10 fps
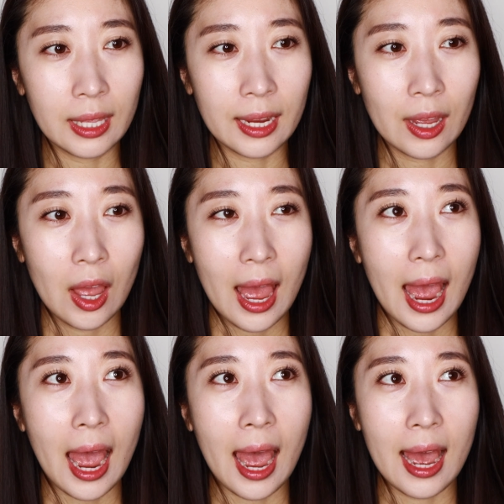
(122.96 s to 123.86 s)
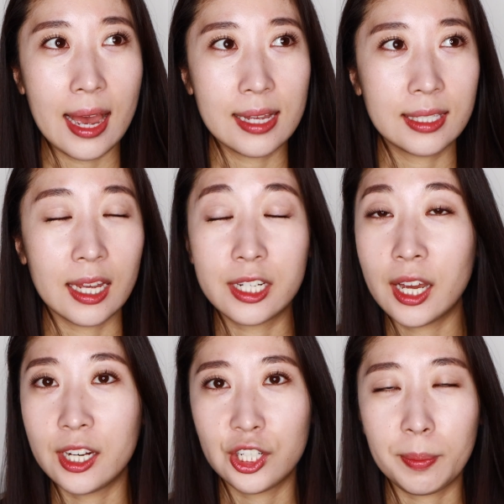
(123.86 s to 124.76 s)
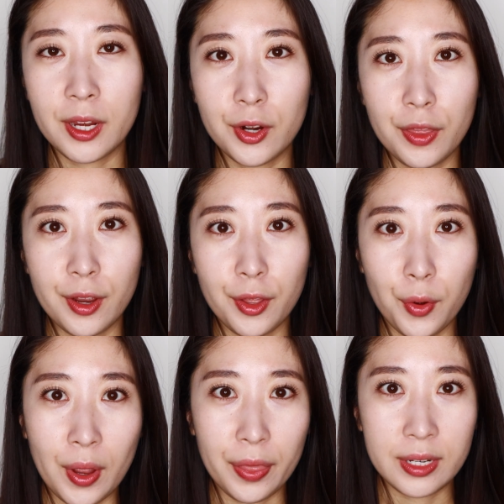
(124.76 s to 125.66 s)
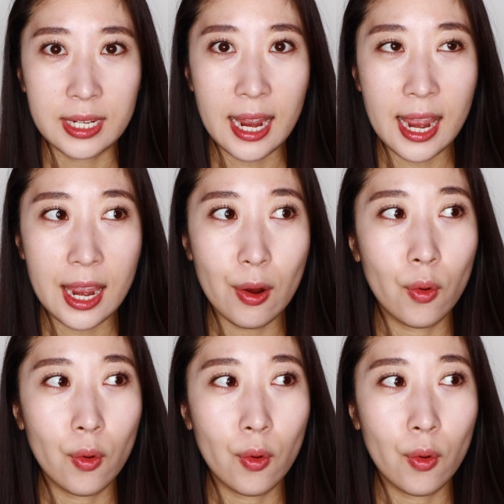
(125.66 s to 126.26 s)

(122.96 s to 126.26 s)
like as a touch-up here and there throughout the day,